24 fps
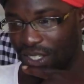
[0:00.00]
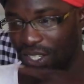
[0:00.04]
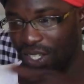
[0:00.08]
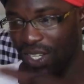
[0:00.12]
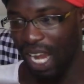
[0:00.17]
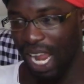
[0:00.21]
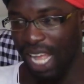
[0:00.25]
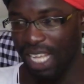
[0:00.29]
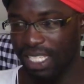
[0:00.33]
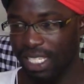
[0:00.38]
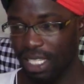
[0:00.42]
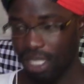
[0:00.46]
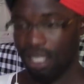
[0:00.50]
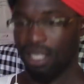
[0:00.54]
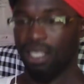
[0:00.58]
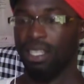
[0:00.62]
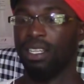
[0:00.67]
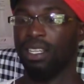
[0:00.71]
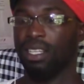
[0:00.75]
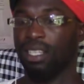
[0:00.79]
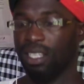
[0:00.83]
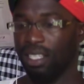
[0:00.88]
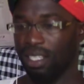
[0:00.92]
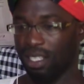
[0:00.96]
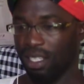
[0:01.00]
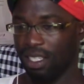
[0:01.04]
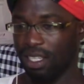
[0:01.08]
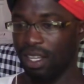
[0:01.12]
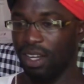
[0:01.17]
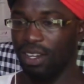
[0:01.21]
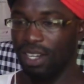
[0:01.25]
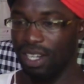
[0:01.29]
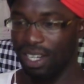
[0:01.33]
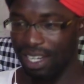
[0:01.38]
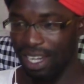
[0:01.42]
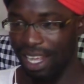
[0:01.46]
So that's, I mean,
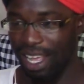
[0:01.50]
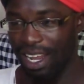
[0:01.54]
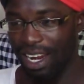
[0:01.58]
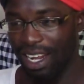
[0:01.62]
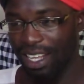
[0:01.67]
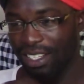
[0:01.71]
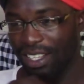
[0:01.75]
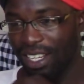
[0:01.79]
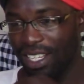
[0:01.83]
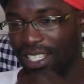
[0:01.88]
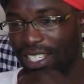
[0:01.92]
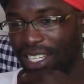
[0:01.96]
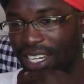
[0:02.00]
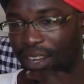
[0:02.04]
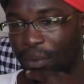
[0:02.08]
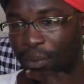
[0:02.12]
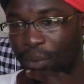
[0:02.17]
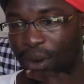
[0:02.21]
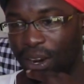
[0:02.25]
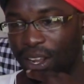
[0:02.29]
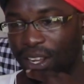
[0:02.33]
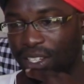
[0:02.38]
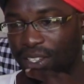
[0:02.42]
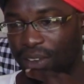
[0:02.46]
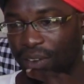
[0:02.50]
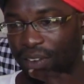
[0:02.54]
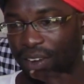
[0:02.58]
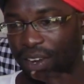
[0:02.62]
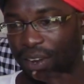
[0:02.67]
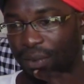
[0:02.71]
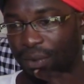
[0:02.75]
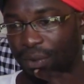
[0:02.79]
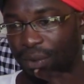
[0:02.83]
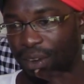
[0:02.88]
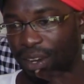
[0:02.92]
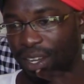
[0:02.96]
so good. yeah, that's why I said they put in something
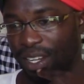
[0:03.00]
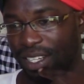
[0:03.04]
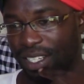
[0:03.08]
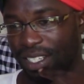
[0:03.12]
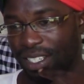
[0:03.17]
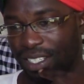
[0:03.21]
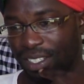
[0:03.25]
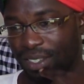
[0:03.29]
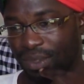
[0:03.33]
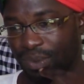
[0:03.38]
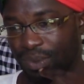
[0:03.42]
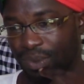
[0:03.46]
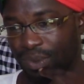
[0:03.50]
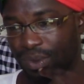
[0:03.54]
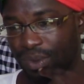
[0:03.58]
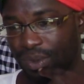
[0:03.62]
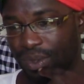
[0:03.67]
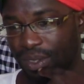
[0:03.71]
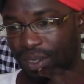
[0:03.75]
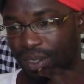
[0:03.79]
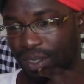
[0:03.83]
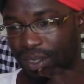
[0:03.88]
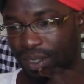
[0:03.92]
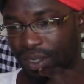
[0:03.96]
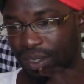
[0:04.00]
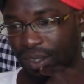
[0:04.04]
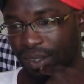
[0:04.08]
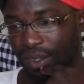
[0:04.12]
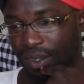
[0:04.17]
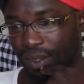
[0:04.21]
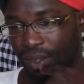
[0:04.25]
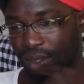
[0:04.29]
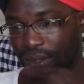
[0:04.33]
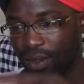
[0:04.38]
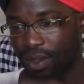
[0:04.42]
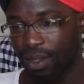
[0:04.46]
different.
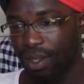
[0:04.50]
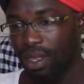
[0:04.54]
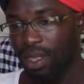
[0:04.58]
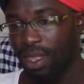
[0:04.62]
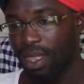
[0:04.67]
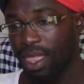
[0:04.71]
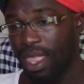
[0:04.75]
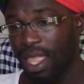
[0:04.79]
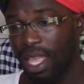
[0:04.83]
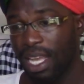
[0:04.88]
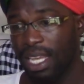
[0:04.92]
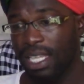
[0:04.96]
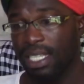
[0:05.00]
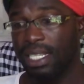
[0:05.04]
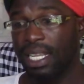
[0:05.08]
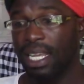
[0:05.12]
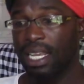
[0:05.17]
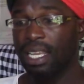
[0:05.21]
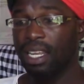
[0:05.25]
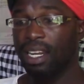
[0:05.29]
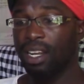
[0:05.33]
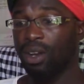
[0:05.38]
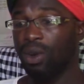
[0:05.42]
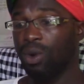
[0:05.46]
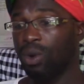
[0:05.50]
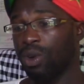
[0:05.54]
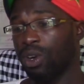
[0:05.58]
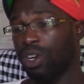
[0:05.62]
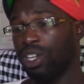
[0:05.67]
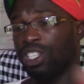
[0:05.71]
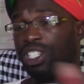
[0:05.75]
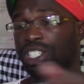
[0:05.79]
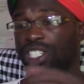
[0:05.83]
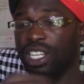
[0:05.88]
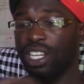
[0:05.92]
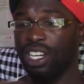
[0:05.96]
It's like in a
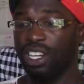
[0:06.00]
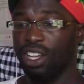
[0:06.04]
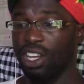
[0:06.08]
coconut shell.